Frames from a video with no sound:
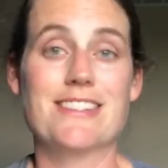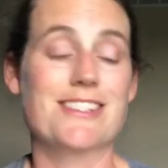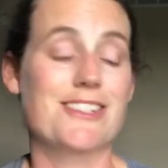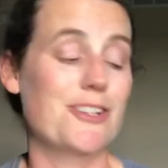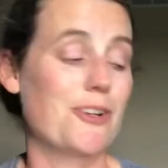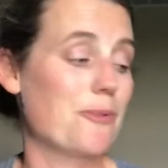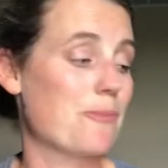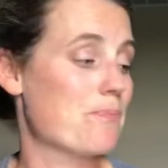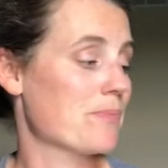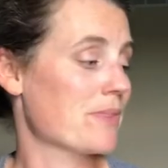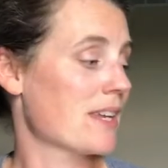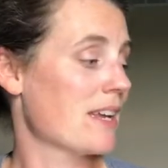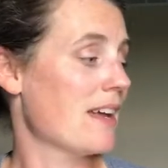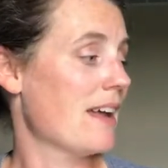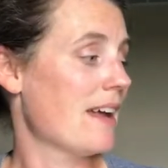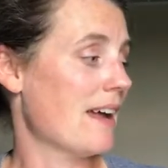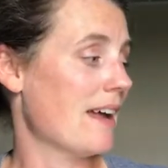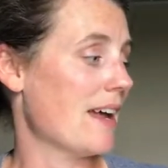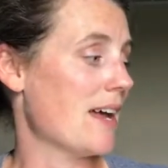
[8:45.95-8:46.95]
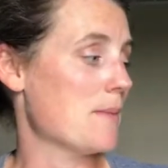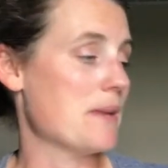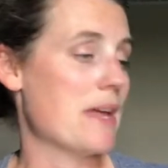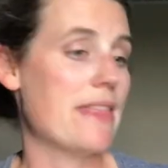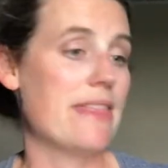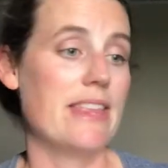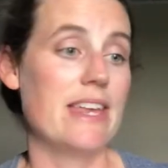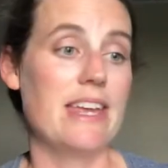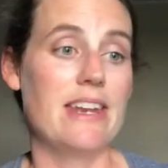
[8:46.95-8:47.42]
So,
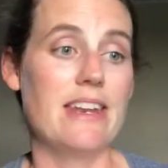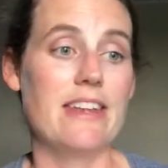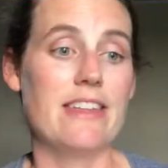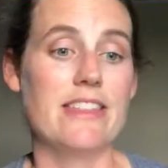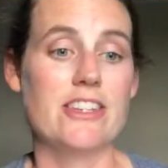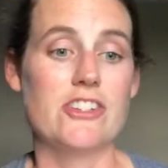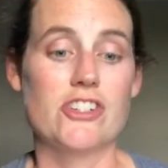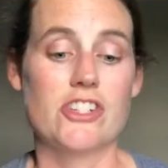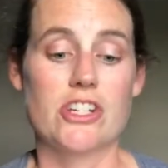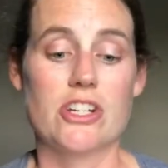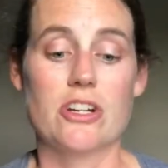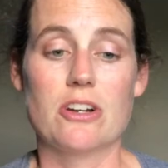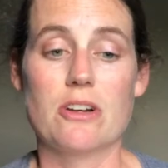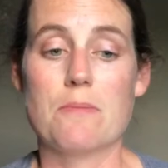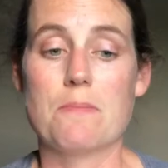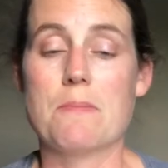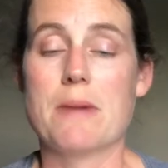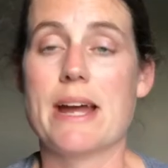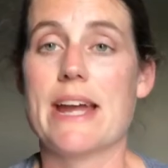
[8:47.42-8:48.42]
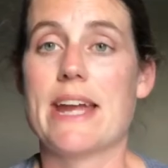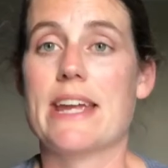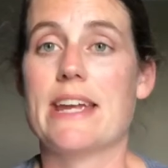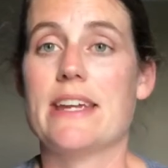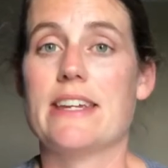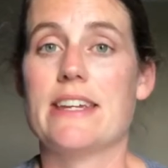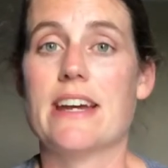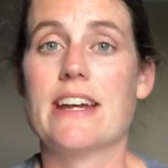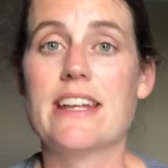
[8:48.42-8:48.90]
and then this year my
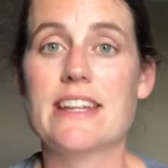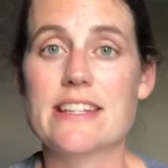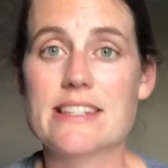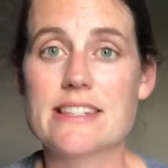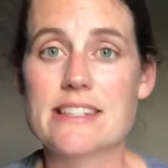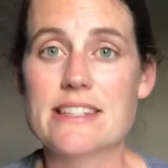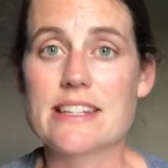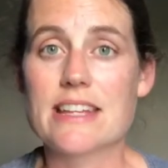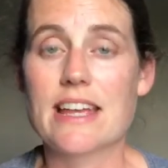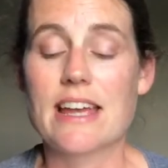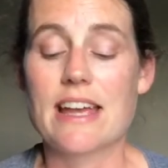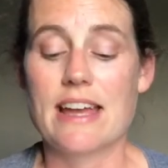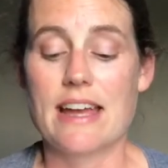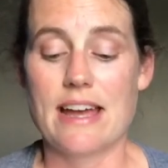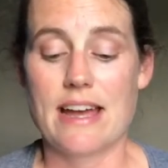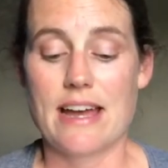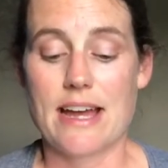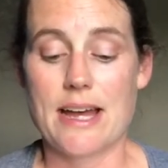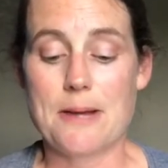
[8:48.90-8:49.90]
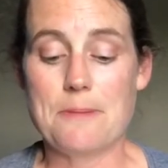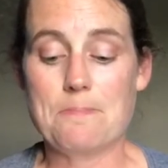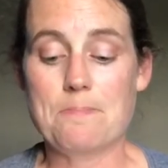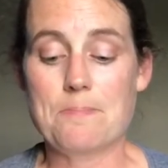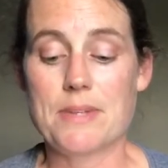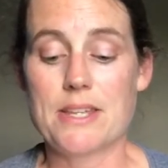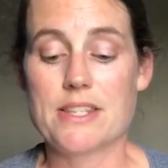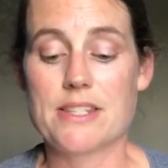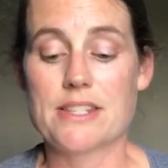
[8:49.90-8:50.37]
youngest
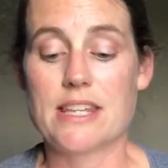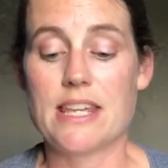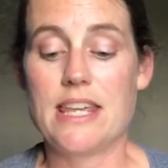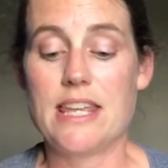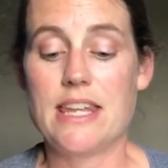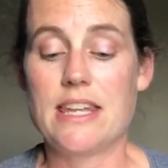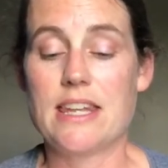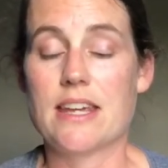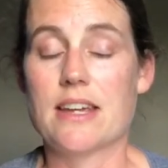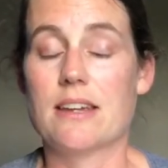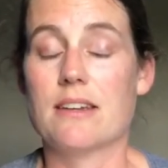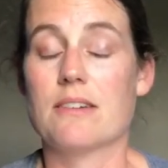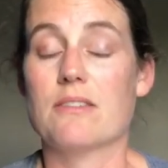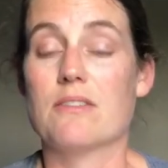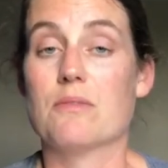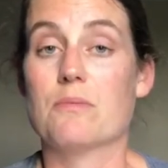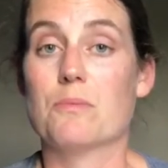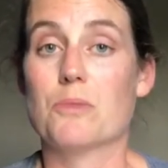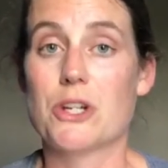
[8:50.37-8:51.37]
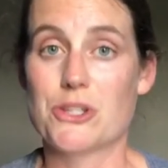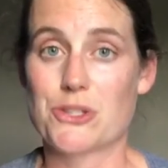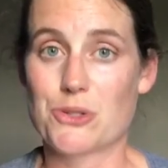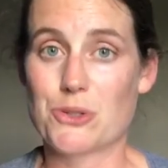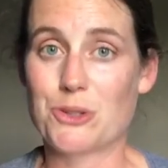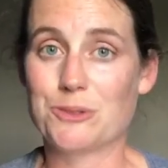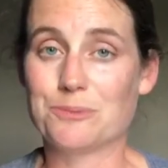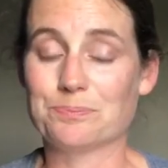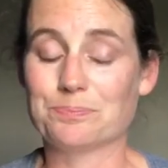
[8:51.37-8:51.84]
is in
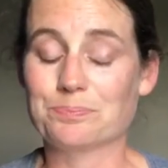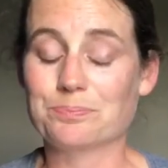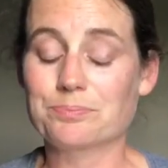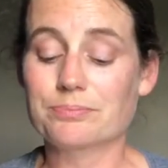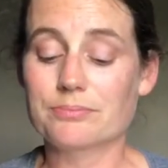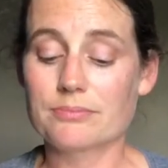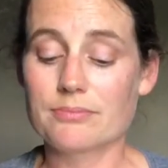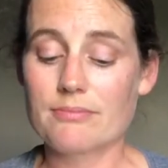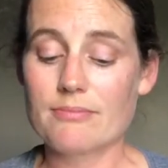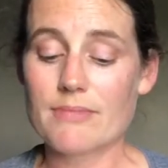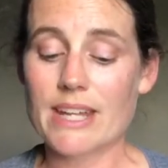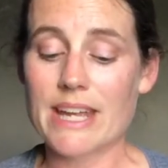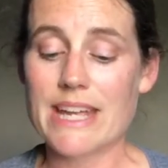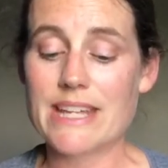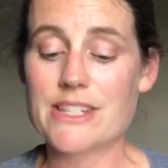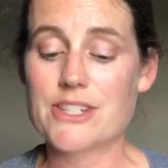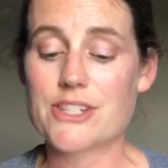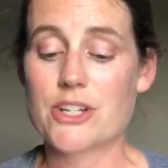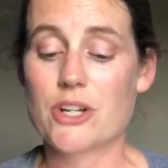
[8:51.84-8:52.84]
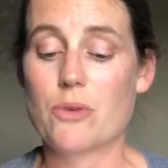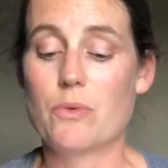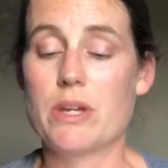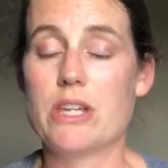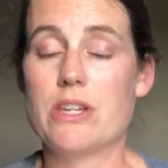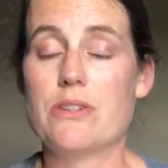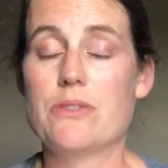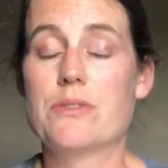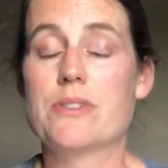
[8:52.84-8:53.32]
preschool. And so we
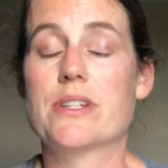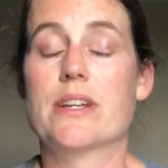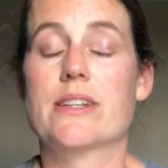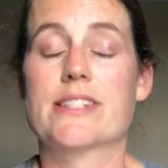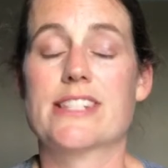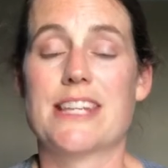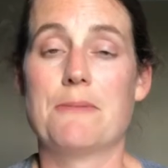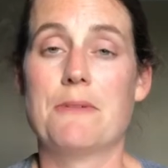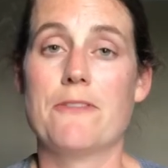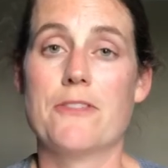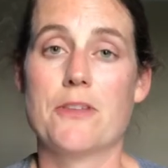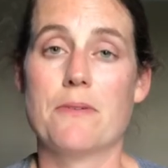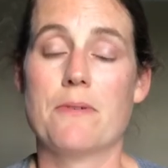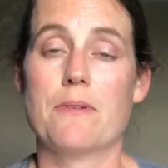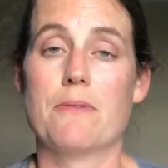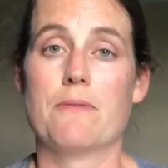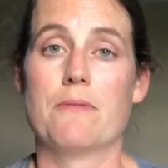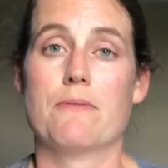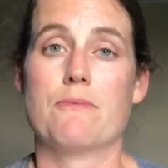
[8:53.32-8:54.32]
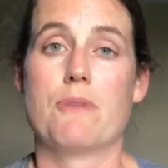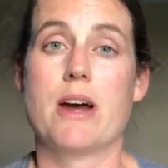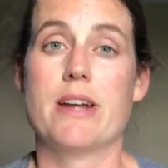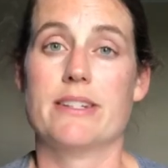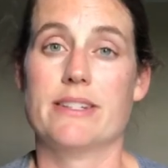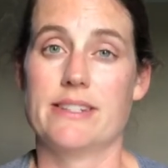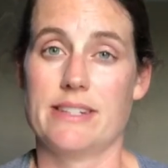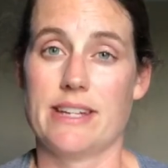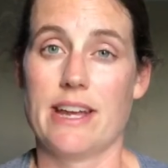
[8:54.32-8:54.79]
use some of the Rod
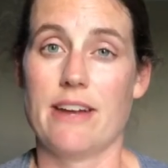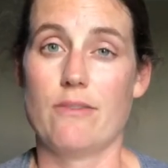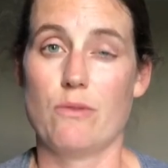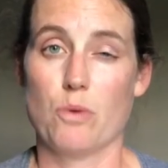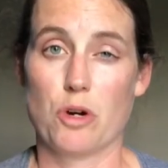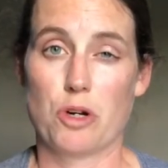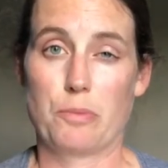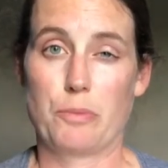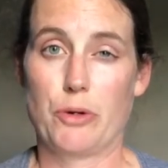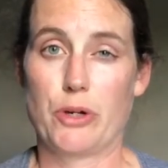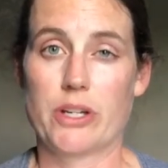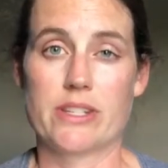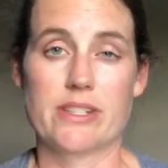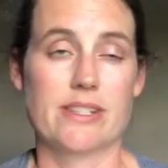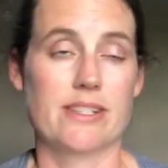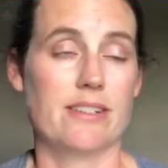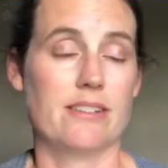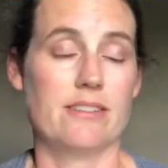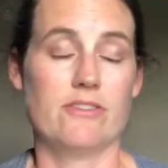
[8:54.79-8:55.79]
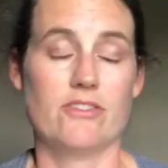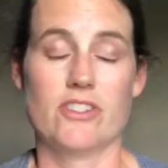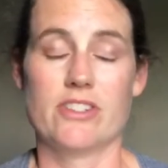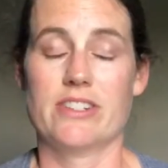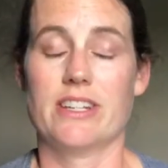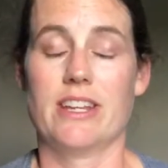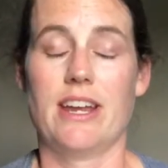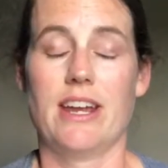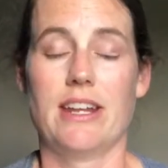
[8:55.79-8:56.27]
and Staff workbooks
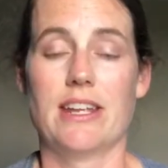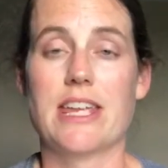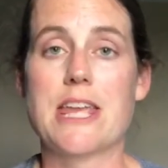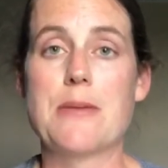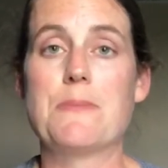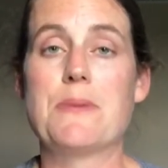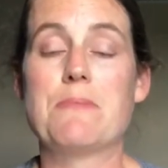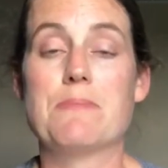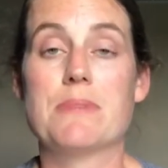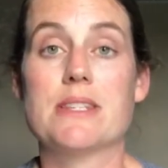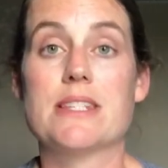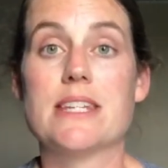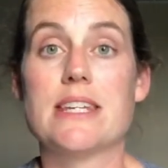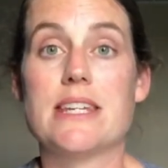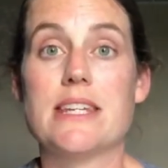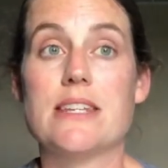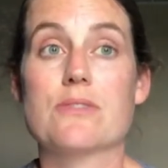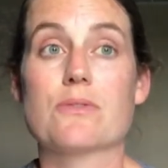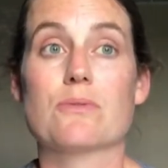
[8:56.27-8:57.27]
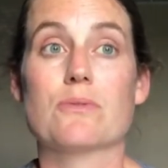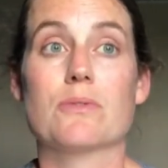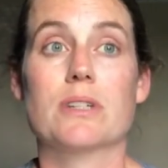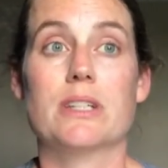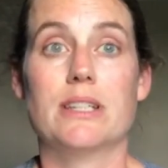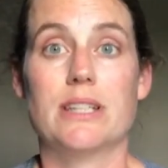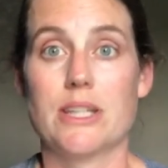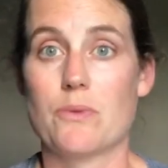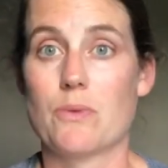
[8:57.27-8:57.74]
just to kind of keep him busy. He's
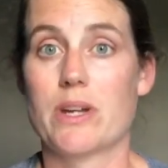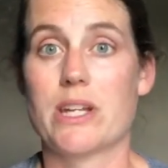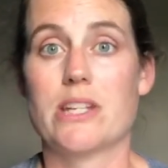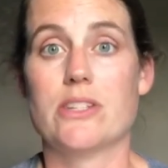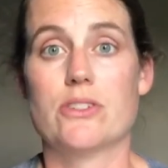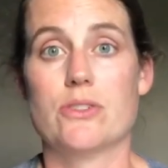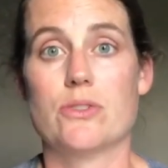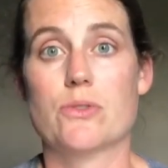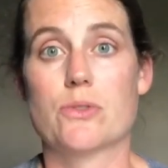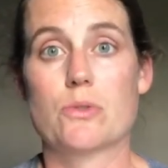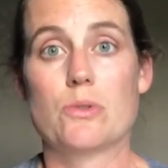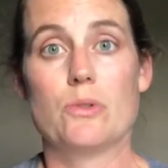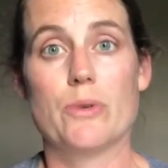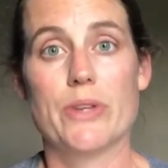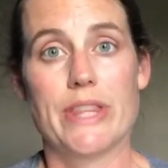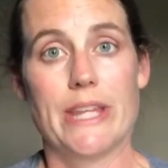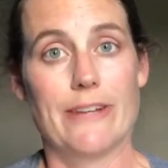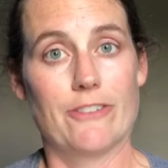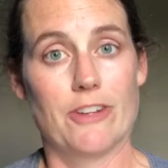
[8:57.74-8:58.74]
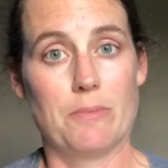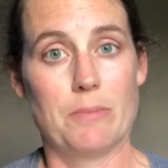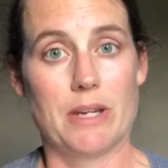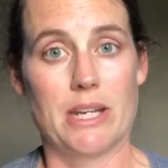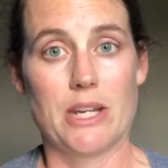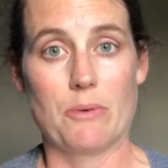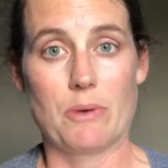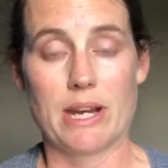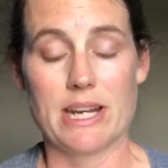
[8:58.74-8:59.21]
really wanting to do school with
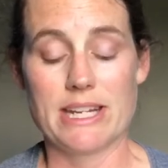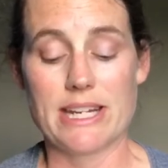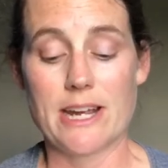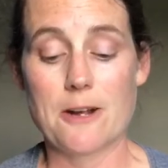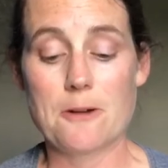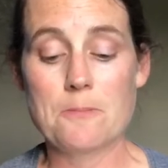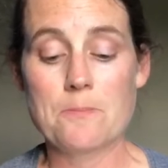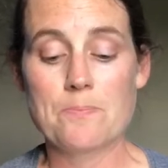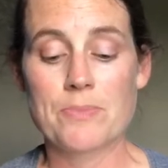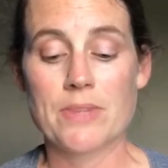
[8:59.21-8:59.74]
everybody right now.